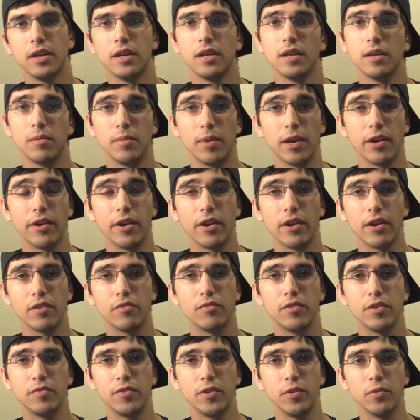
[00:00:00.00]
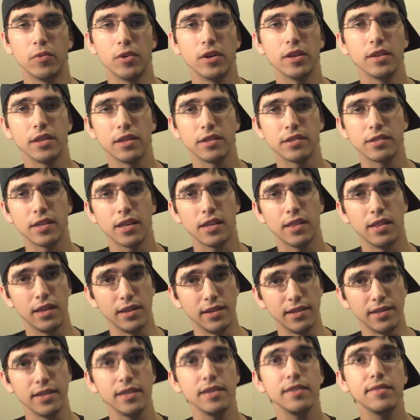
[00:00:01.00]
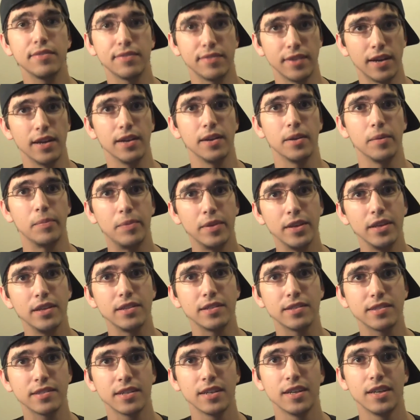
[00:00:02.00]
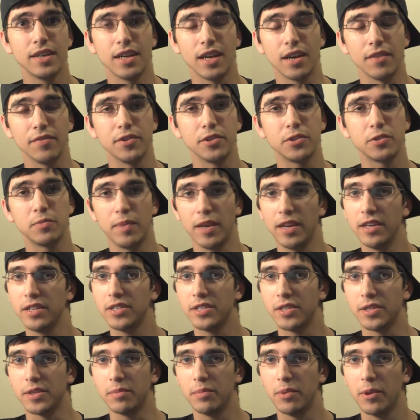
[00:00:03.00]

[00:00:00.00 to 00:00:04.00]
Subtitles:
about Area 51, they said they did find a piece of the spaceship.